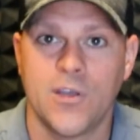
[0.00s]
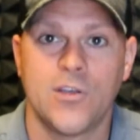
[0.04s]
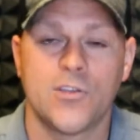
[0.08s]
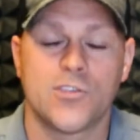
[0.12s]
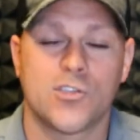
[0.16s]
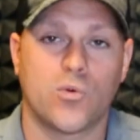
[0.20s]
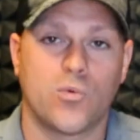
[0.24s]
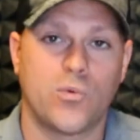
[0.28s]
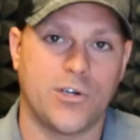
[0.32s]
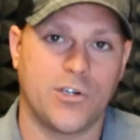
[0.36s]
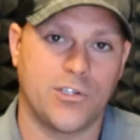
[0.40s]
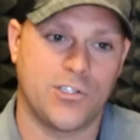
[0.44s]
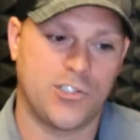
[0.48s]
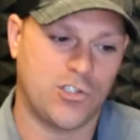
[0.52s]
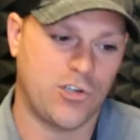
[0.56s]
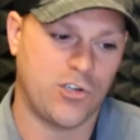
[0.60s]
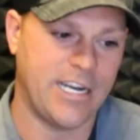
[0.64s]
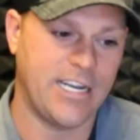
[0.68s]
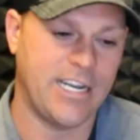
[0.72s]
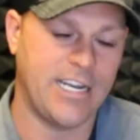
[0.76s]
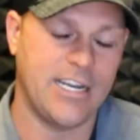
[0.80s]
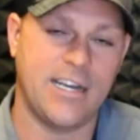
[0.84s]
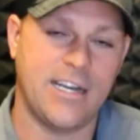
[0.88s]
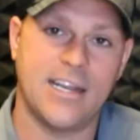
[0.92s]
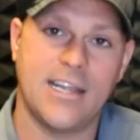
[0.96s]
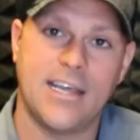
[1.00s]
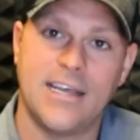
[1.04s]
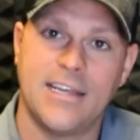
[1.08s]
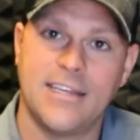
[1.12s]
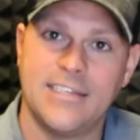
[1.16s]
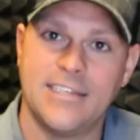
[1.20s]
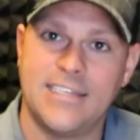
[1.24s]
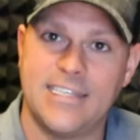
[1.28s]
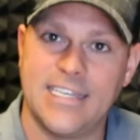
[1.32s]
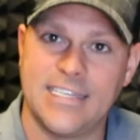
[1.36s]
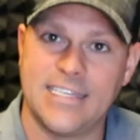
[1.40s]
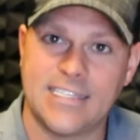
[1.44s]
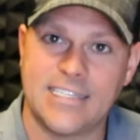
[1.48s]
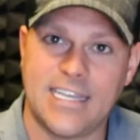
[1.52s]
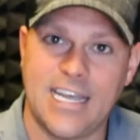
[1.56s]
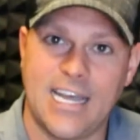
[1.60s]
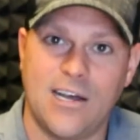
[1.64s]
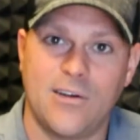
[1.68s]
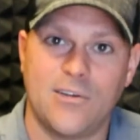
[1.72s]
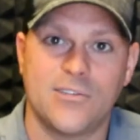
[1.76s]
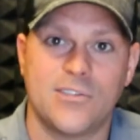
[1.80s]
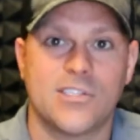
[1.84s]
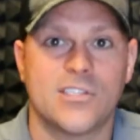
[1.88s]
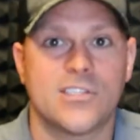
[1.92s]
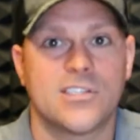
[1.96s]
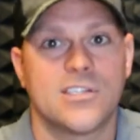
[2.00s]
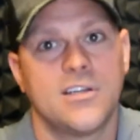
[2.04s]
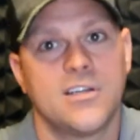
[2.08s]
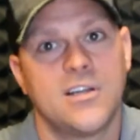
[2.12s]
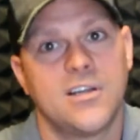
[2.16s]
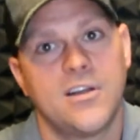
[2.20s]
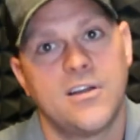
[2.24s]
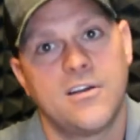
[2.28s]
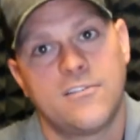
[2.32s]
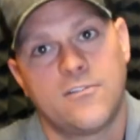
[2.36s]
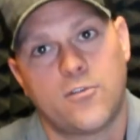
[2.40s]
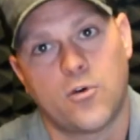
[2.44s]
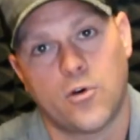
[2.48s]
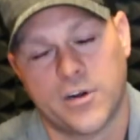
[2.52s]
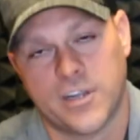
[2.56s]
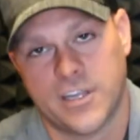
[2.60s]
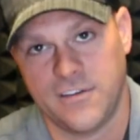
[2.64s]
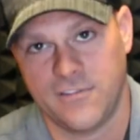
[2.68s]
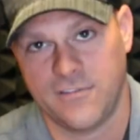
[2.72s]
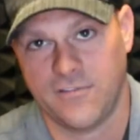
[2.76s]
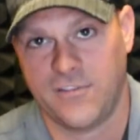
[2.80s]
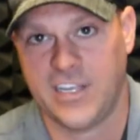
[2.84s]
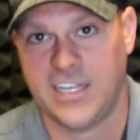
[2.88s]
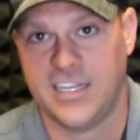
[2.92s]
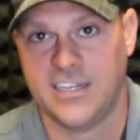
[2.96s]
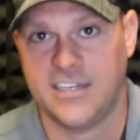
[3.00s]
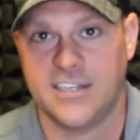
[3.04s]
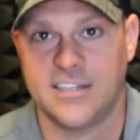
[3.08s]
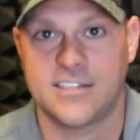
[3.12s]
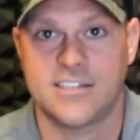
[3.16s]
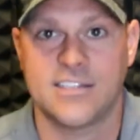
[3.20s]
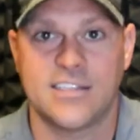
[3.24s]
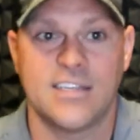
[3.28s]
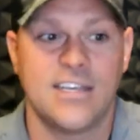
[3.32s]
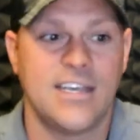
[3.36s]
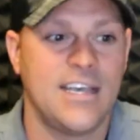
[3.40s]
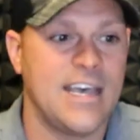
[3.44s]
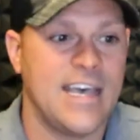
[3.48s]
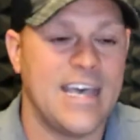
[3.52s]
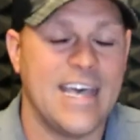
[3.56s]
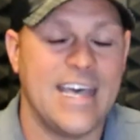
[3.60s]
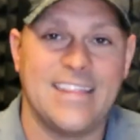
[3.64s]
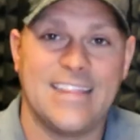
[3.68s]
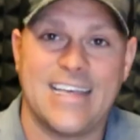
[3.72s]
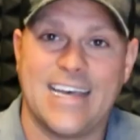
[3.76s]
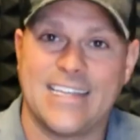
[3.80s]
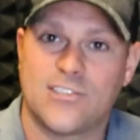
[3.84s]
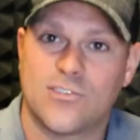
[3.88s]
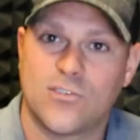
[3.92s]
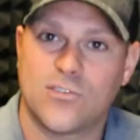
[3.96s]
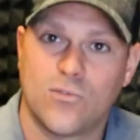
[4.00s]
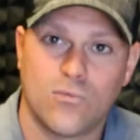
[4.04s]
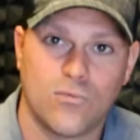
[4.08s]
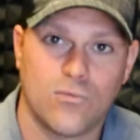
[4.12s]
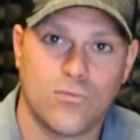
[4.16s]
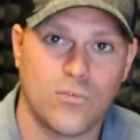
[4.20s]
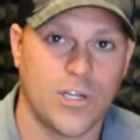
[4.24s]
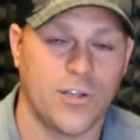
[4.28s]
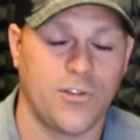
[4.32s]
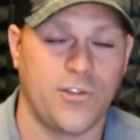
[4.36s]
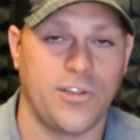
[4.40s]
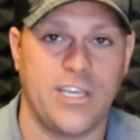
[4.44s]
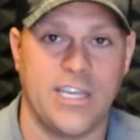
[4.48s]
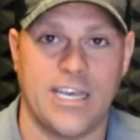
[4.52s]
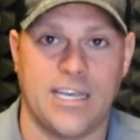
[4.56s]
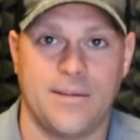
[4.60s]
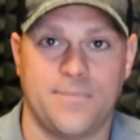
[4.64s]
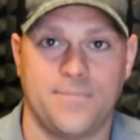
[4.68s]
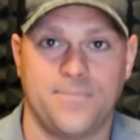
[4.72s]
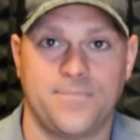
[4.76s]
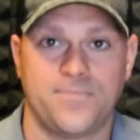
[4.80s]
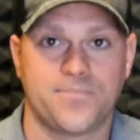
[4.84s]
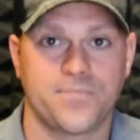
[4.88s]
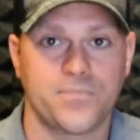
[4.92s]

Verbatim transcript: So, we're trading discounts for convenience, and that's really it.